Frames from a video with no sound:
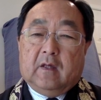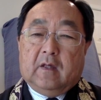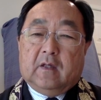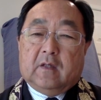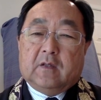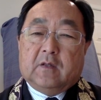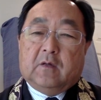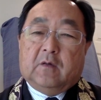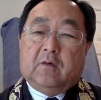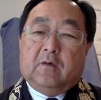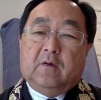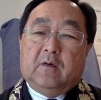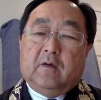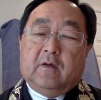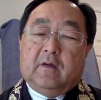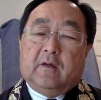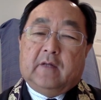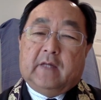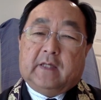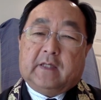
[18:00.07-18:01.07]
So
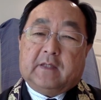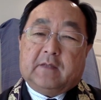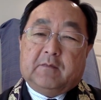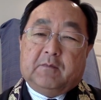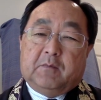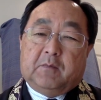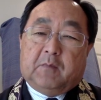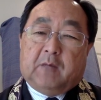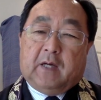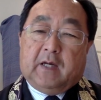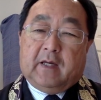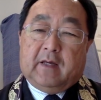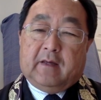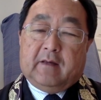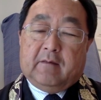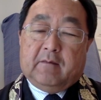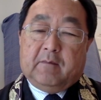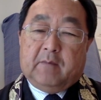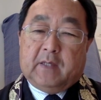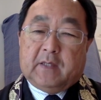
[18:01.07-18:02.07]
that's my
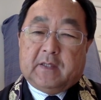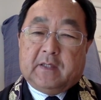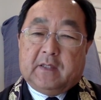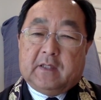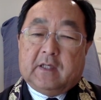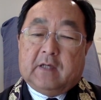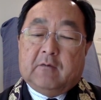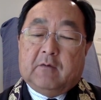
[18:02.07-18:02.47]
message I